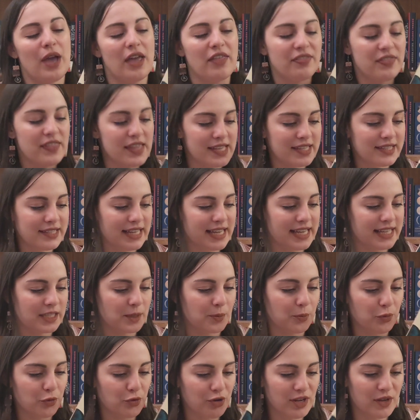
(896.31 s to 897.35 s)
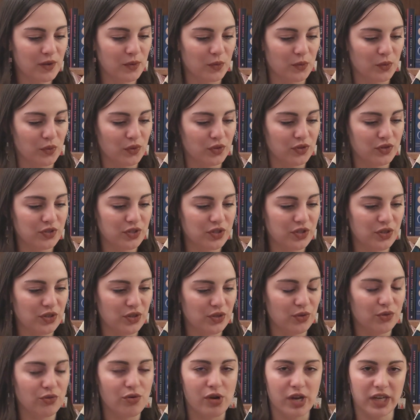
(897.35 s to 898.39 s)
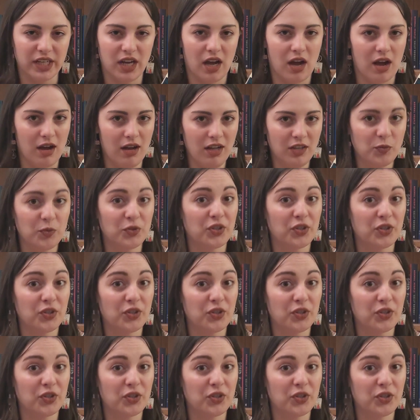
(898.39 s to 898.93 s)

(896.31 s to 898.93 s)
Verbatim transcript: And this is a prequel to Crooked Heart,